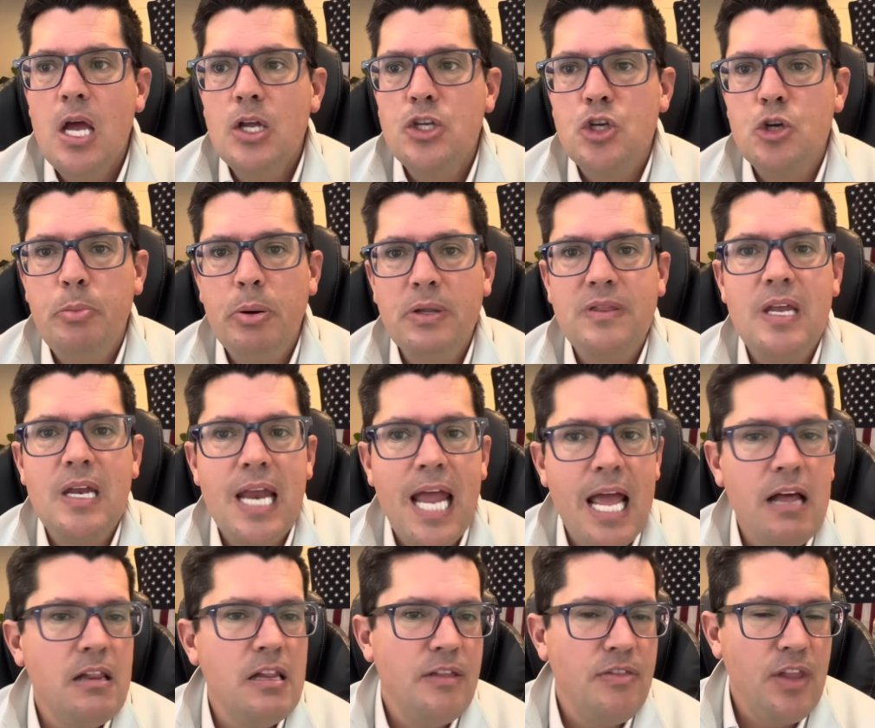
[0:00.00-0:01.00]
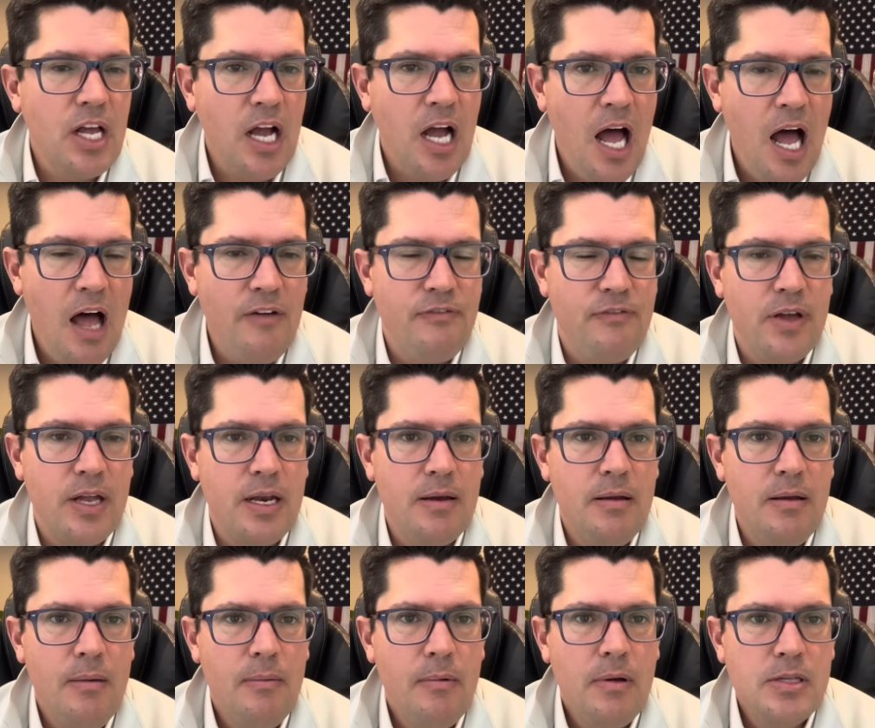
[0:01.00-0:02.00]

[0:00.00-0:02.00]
To put the nail in the coffin,